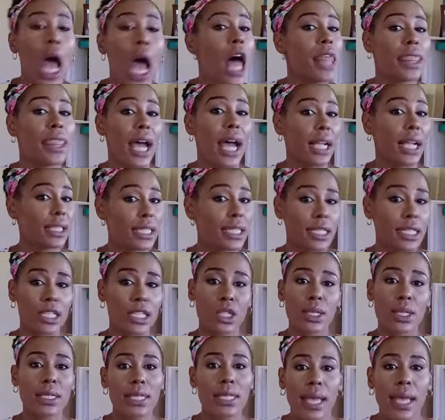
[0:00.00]
That is
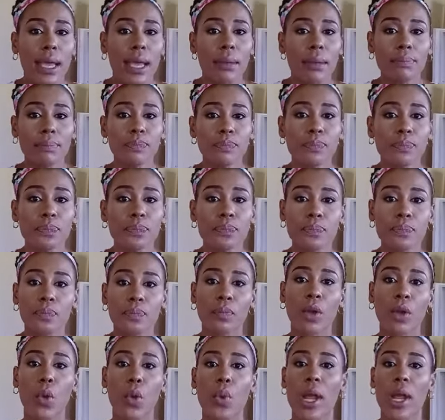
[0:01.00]
to say,
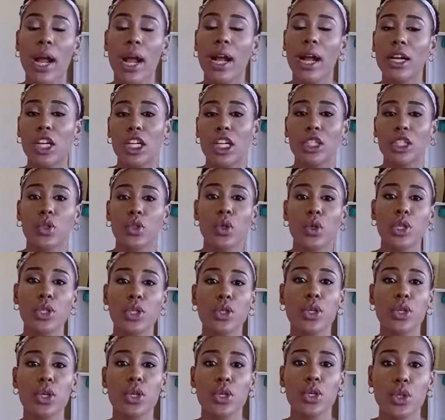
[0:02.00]
we are not going
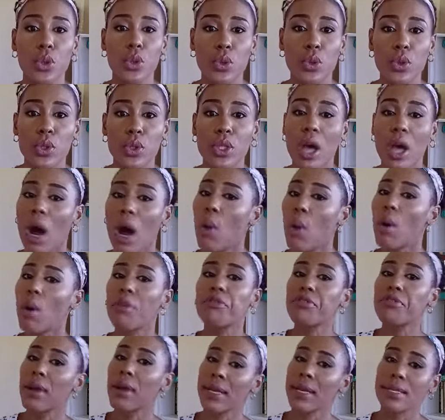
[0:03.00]
to use our
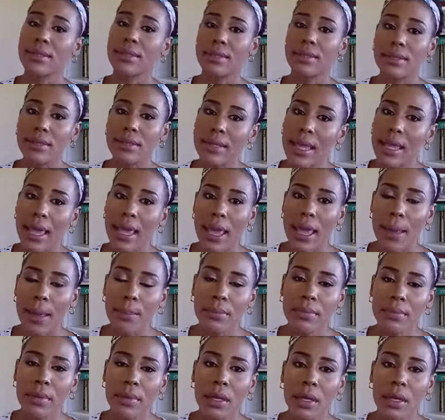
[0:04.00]
friend's name